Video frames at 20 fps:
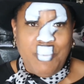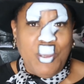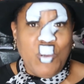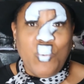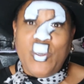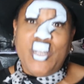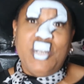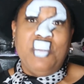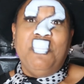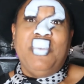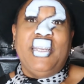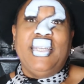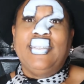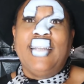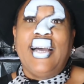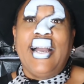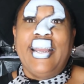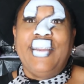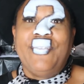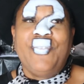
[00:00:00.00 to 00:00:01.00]
It wouldn't be
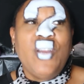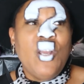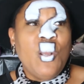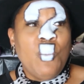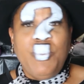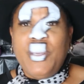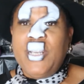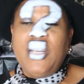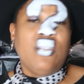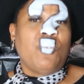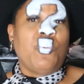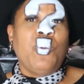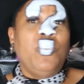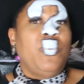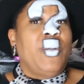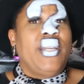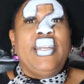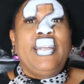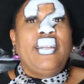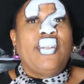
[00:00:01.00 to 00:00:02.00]
life because we
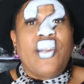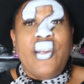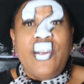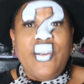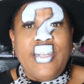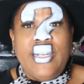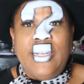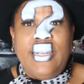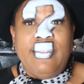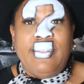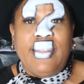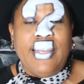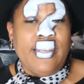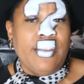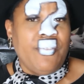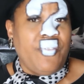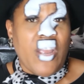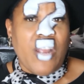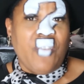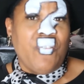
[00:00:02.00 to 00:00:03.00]
wouldn't learn anything
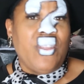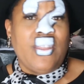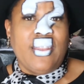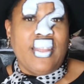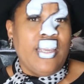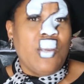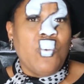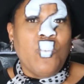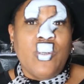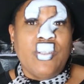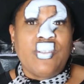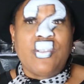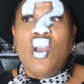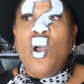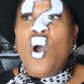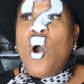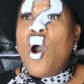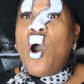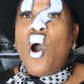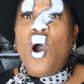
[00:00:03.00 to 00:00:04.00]
if everything was
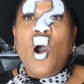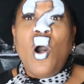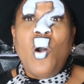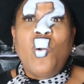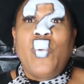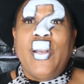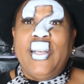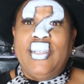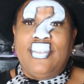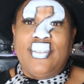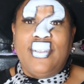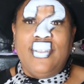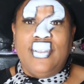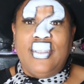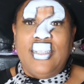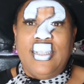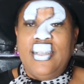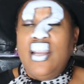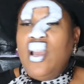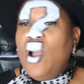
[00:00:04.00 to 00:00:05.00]
always
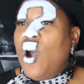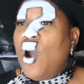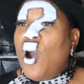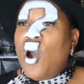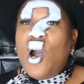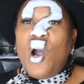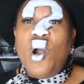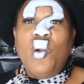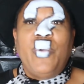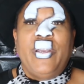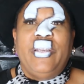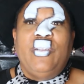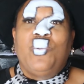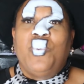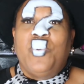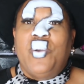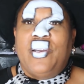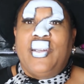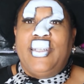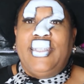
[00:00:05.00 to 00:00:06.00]
good, always
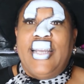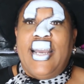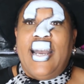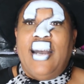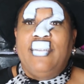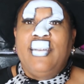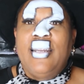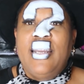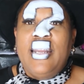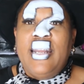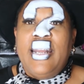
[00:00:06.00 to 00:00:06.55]
worked out.